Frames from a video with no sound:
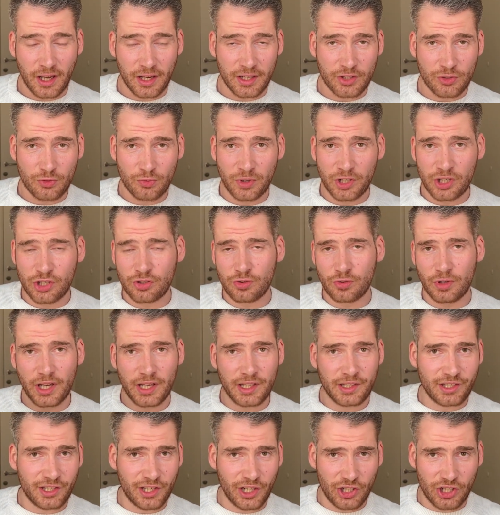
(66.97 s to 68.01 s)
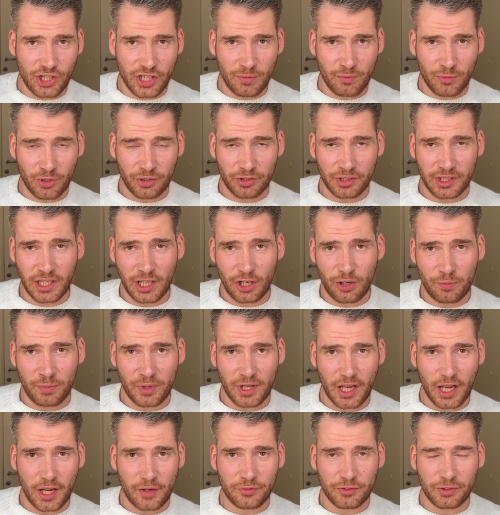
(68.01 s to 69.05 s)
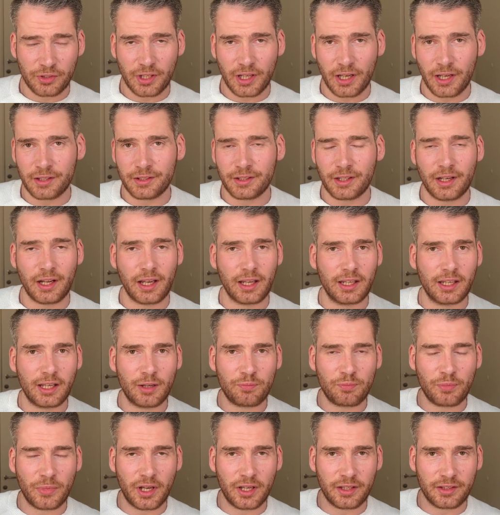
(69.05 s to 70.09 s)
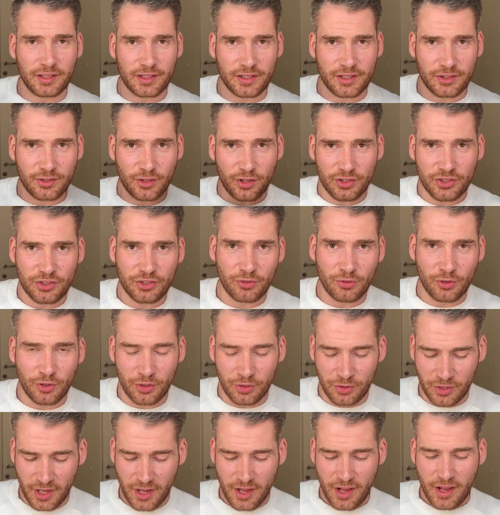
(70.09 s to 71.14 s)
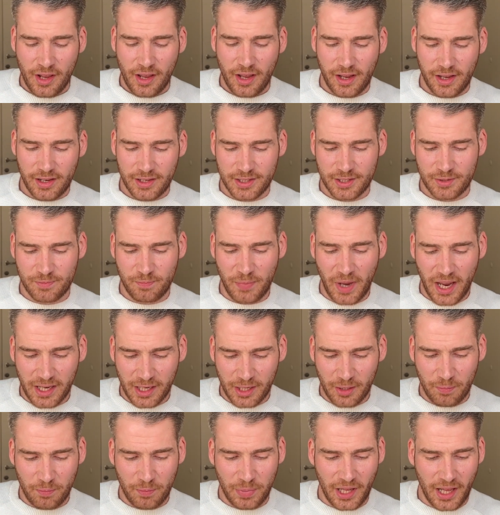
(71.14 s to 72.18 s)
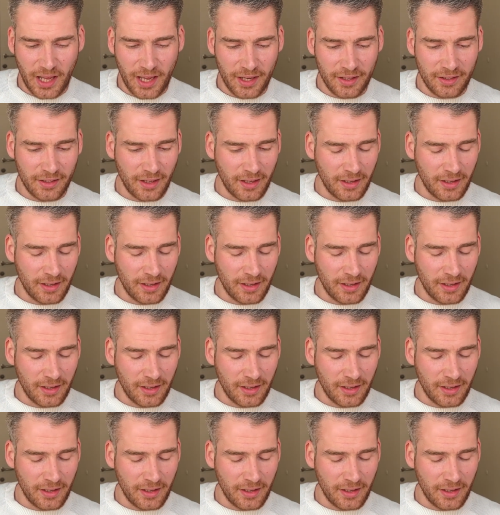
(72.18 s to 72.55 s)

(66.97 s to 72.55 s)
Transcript: I switched to HCG monotherapy after that and I kept my testosterone as backup plan.